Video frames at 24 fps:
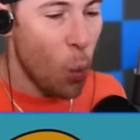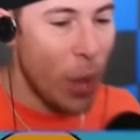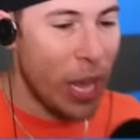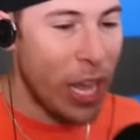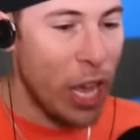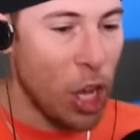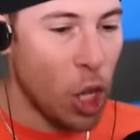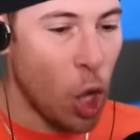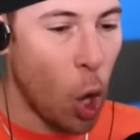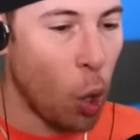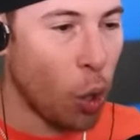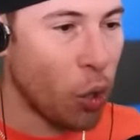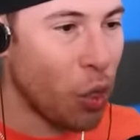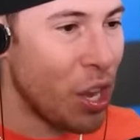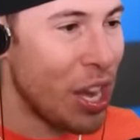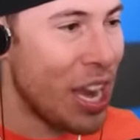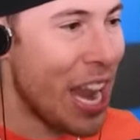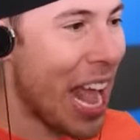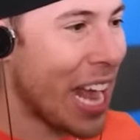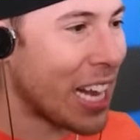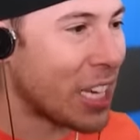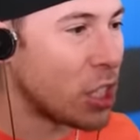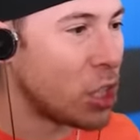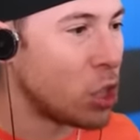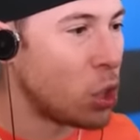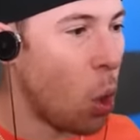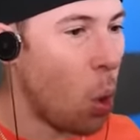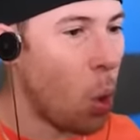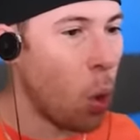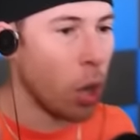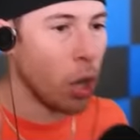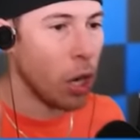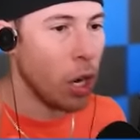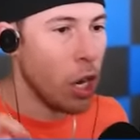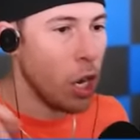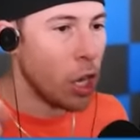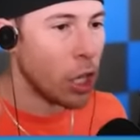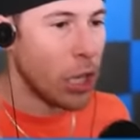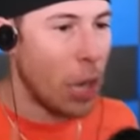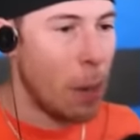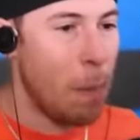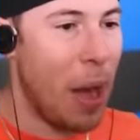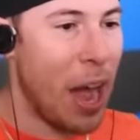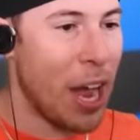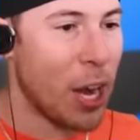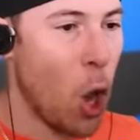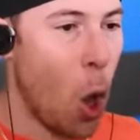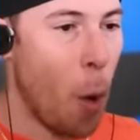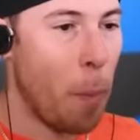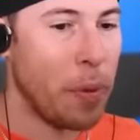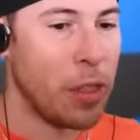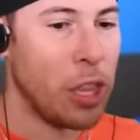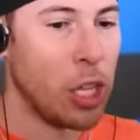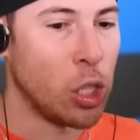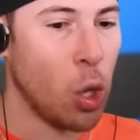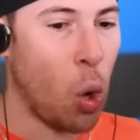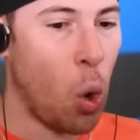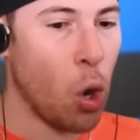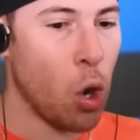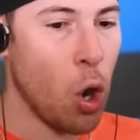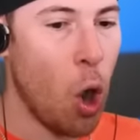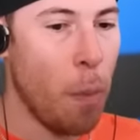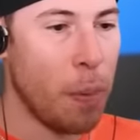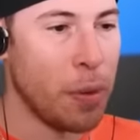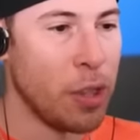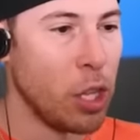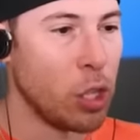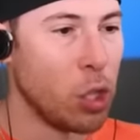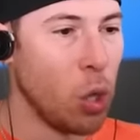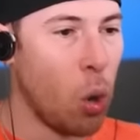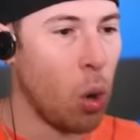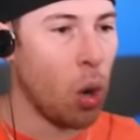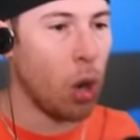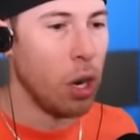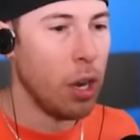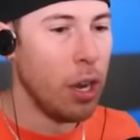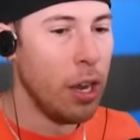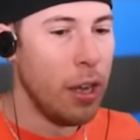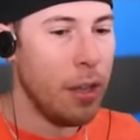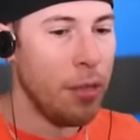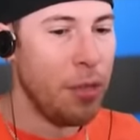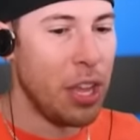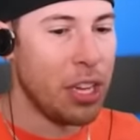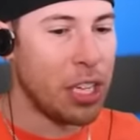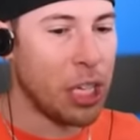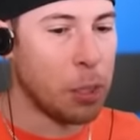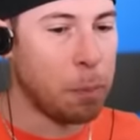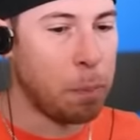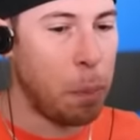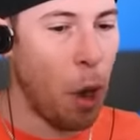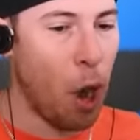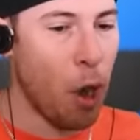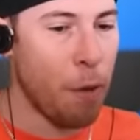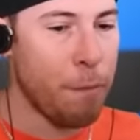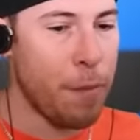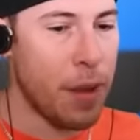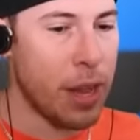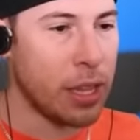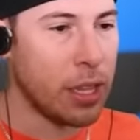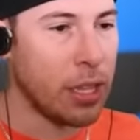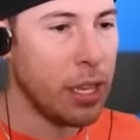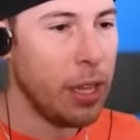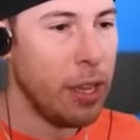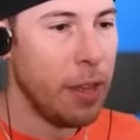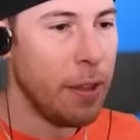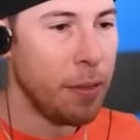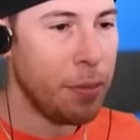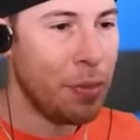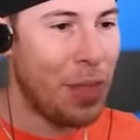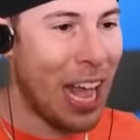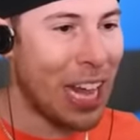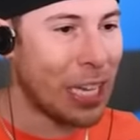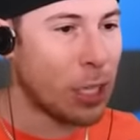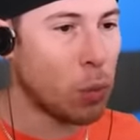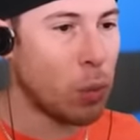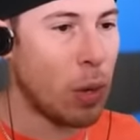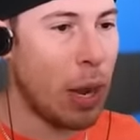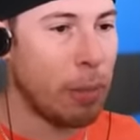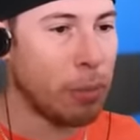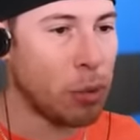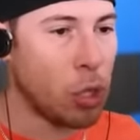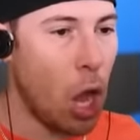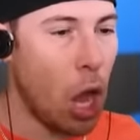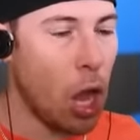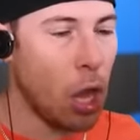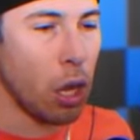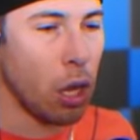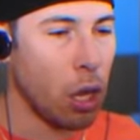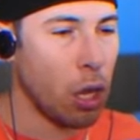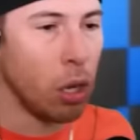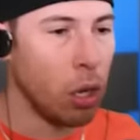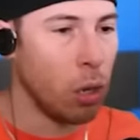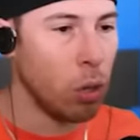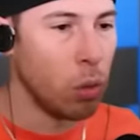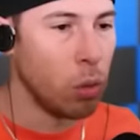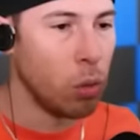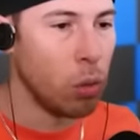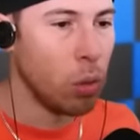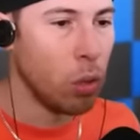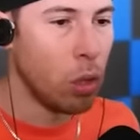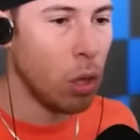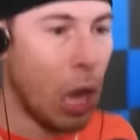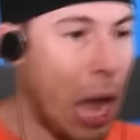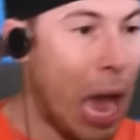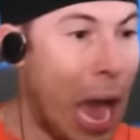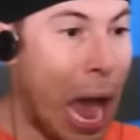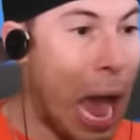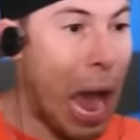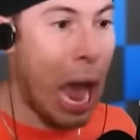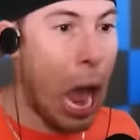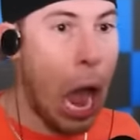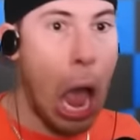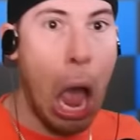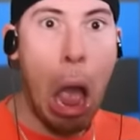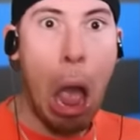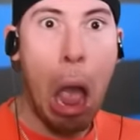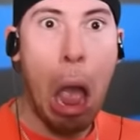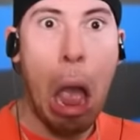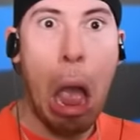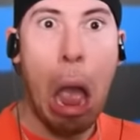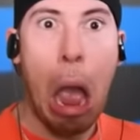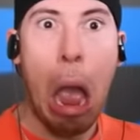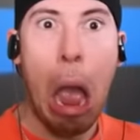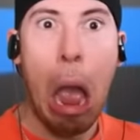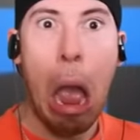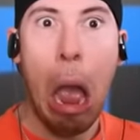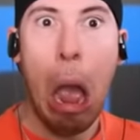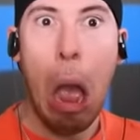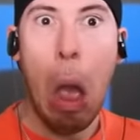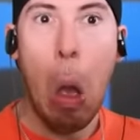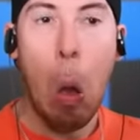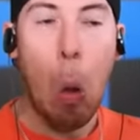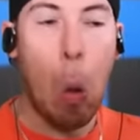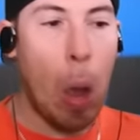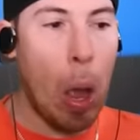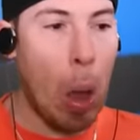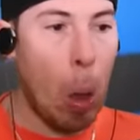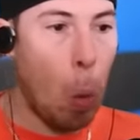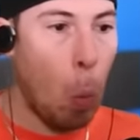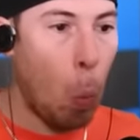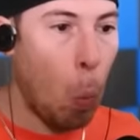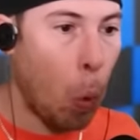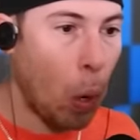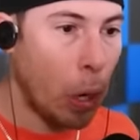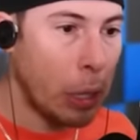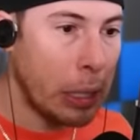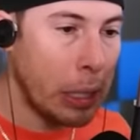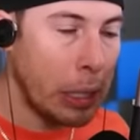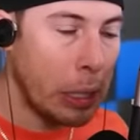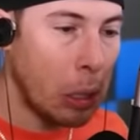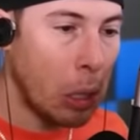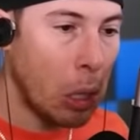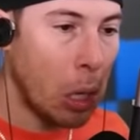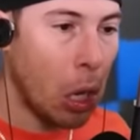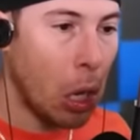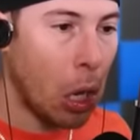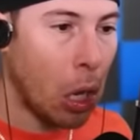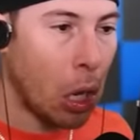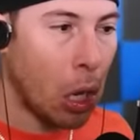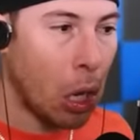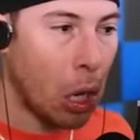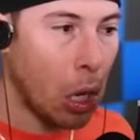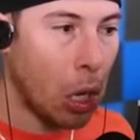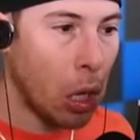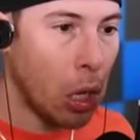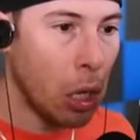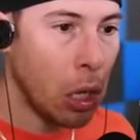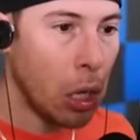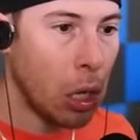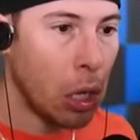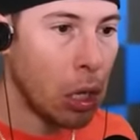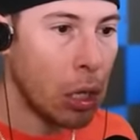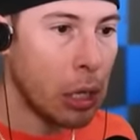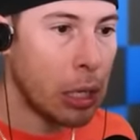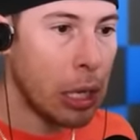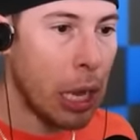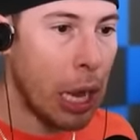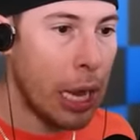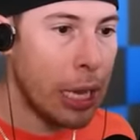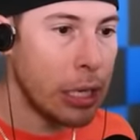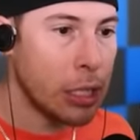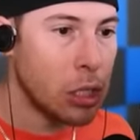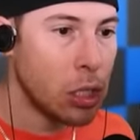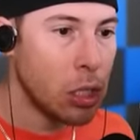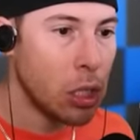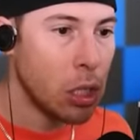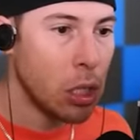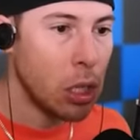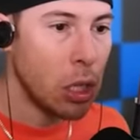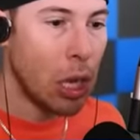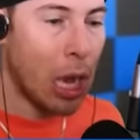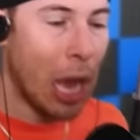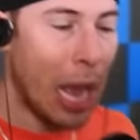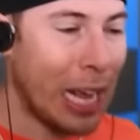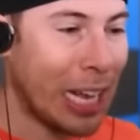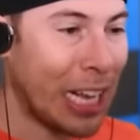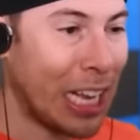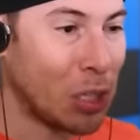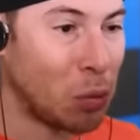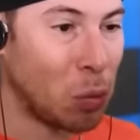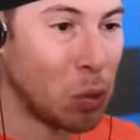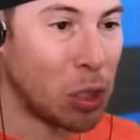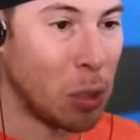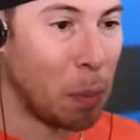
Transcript: we can go to the next door. Come on, open the door, open the door. This is perfect. That's what I'm talking. Uh-oh. Ah! What? Where did, uh, guys? I guess we're